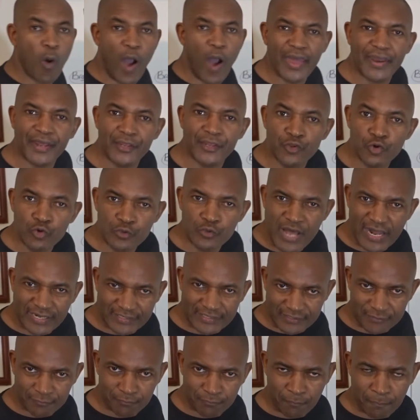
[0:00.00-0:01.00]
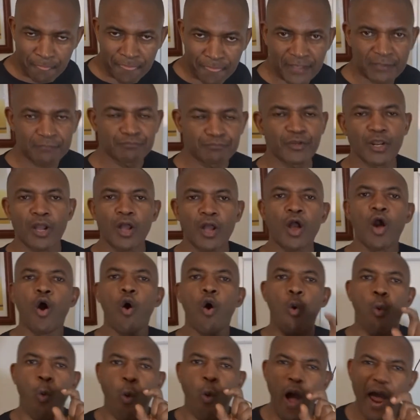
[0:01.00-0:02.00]
why they do that.
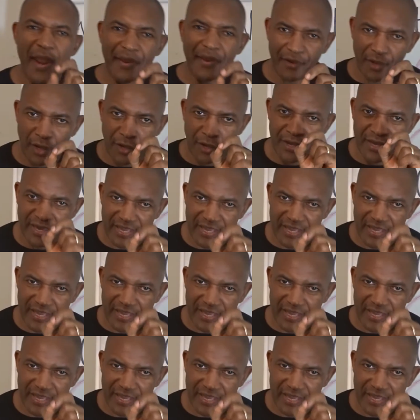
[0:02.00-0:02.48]
What